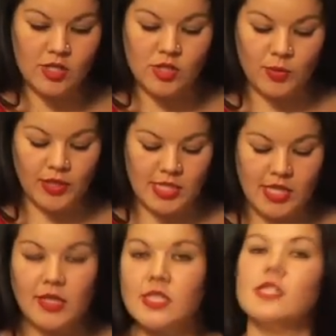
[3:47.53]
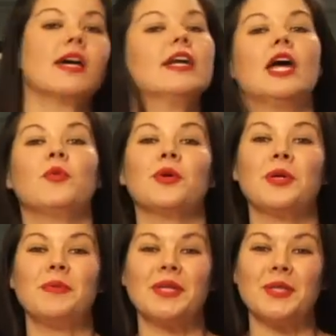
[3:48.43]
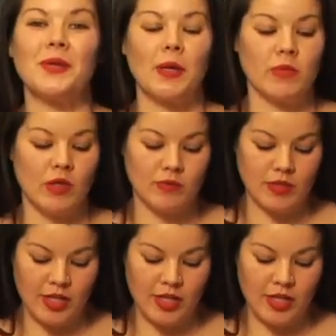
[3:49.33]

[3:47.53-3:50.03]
So we're gonna set this aside and we're gonna make the crumble.